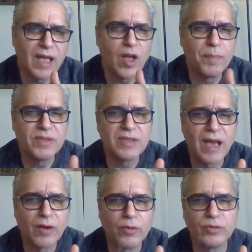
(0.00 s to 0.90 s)
El
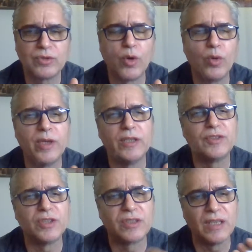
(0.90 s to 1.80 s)
Bizarro. So it'll
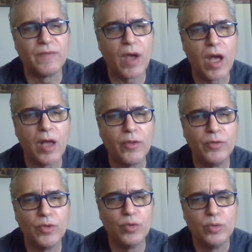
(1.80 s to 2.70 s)
just give all the
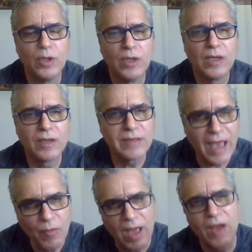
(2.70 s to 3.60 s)
new, because
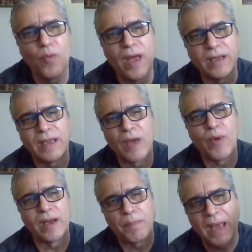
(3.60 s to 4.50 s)
I want
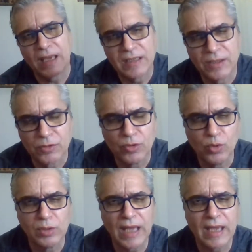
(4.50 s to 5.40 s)
to pioneer
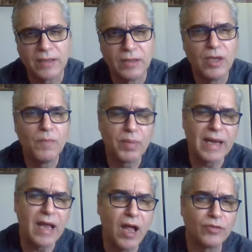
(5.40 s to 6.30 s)
new land, but
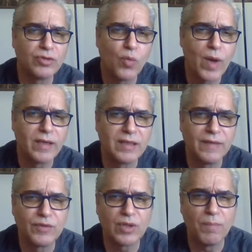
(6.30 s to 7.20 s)
I also want to
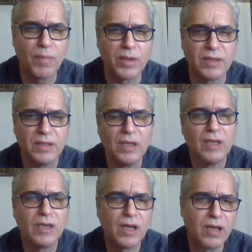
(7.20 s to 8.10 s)
give somebody
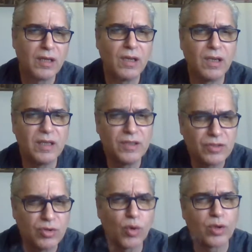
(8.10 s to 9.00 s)
a
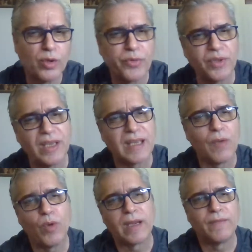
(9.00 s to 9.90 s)
historical thing
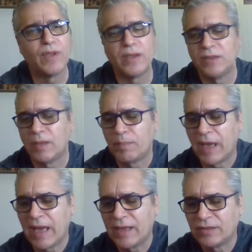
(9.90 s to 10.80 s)
on what I've done in the
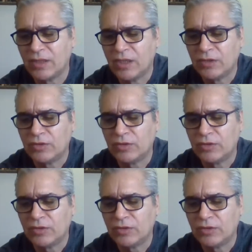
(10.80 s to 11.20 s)
past.